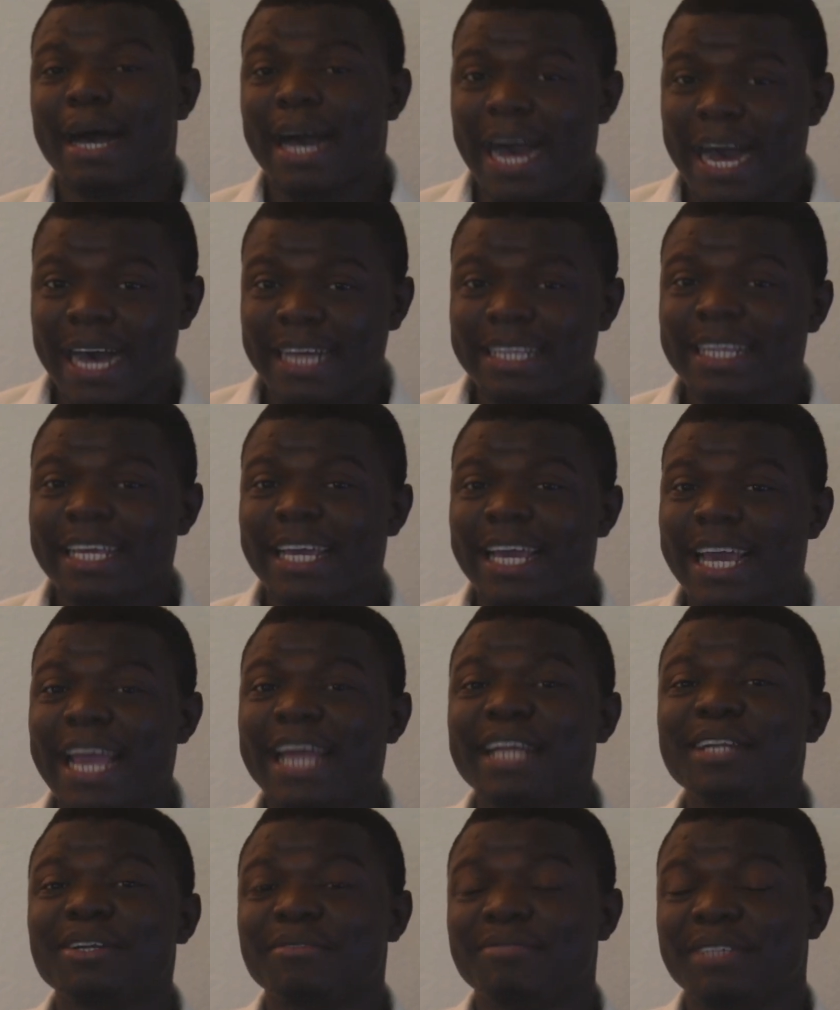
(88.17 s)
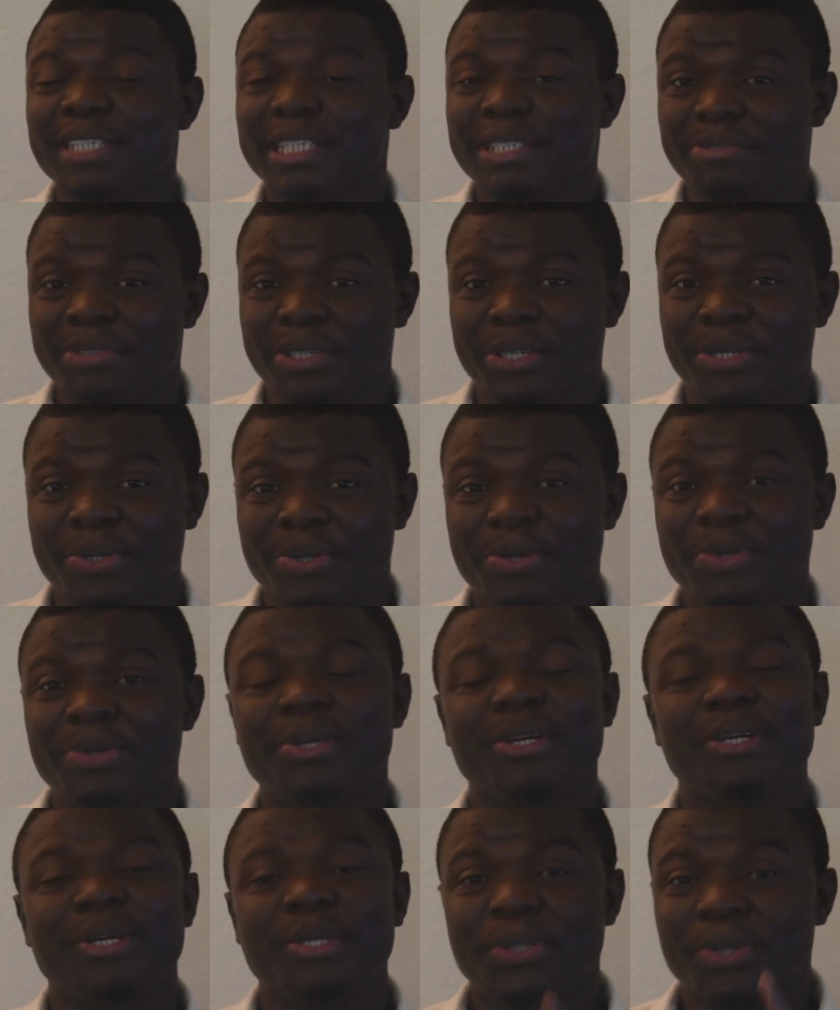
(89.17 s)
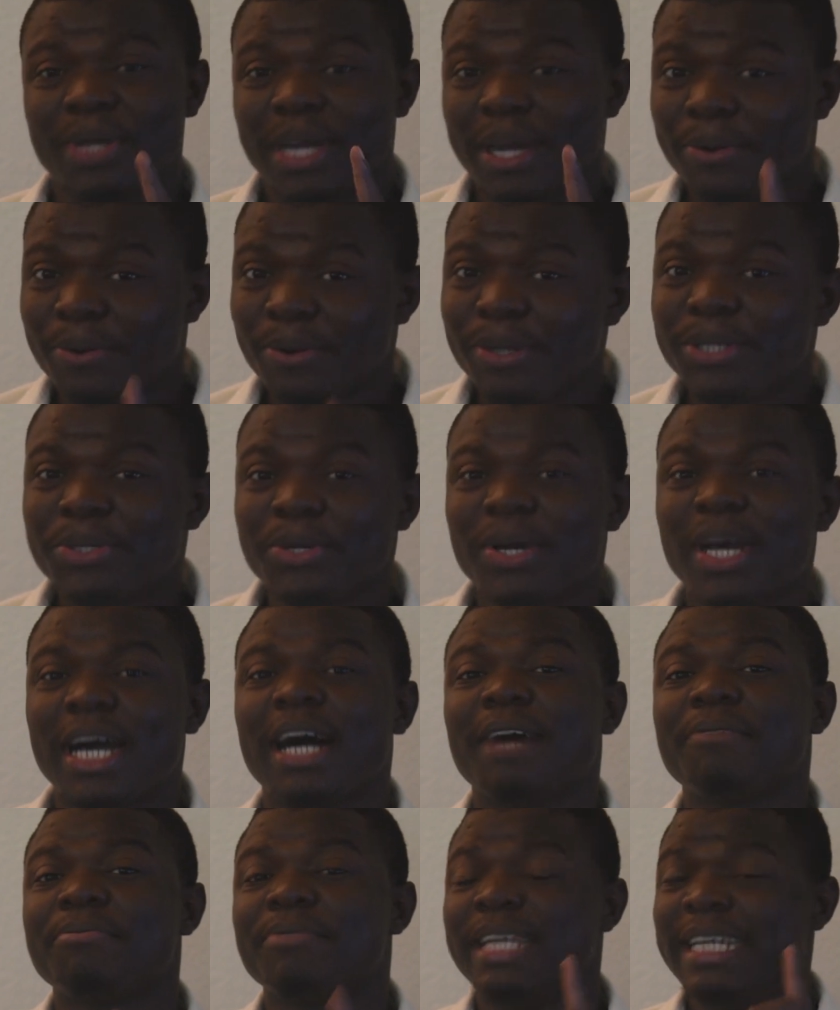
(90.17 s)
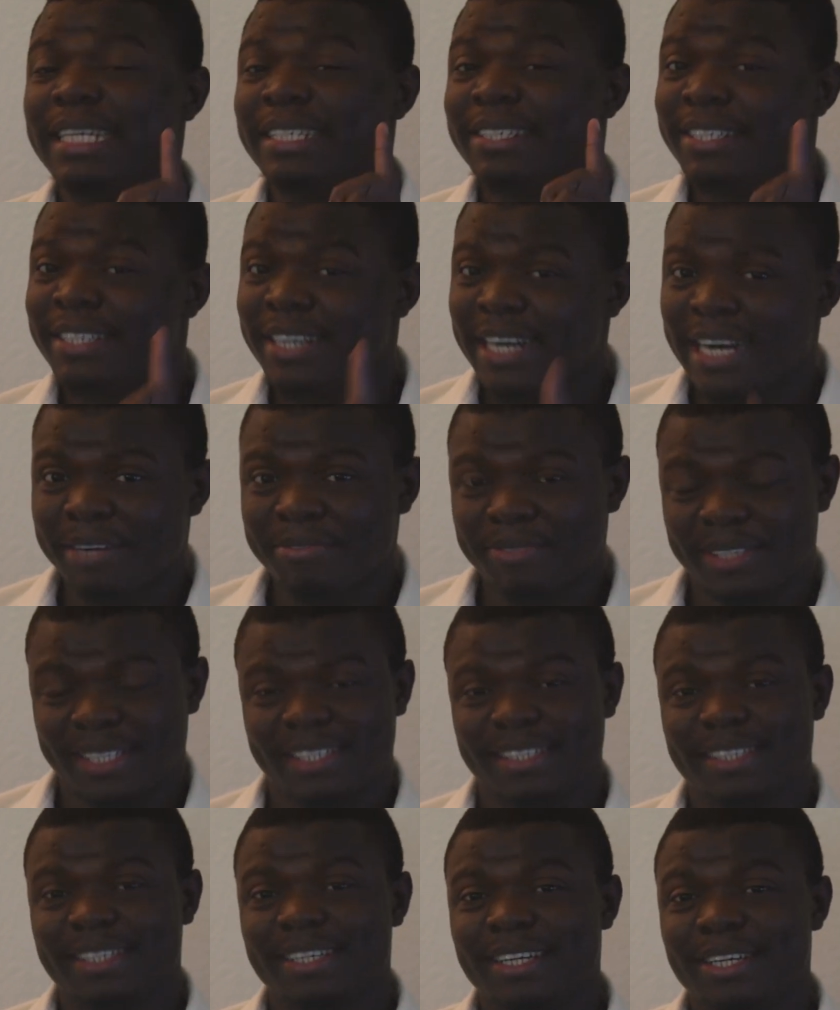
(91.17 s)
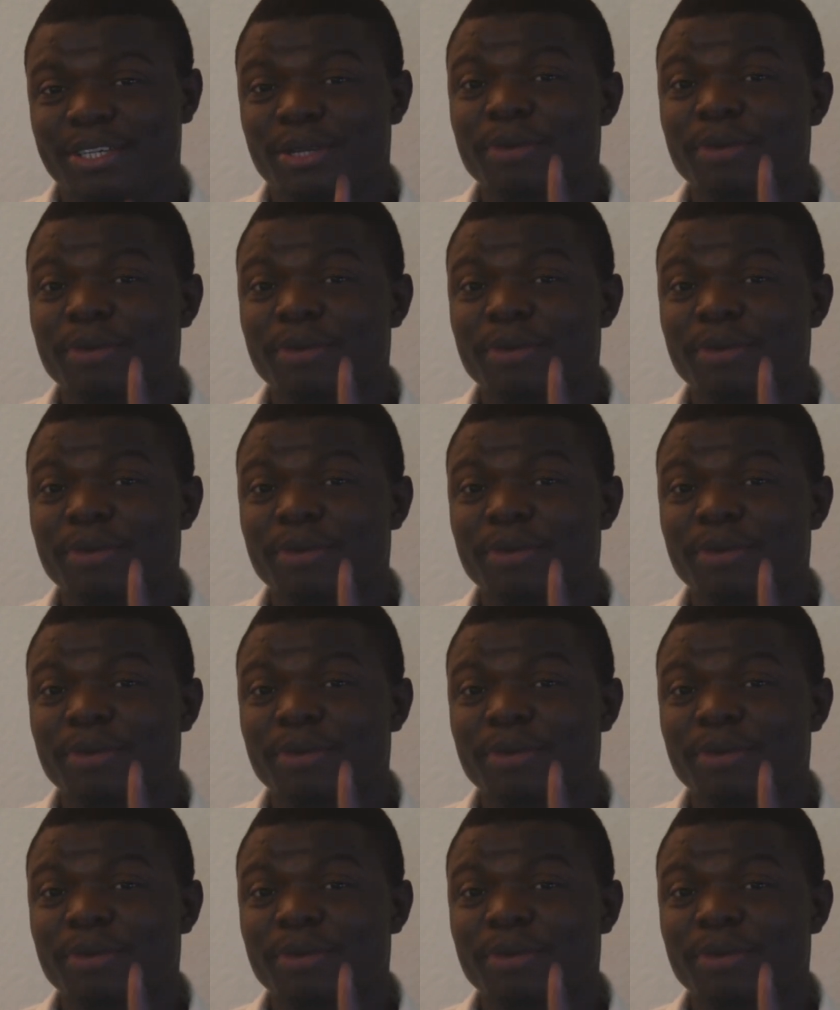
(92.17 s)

at the end of this video, you are going to have a draft,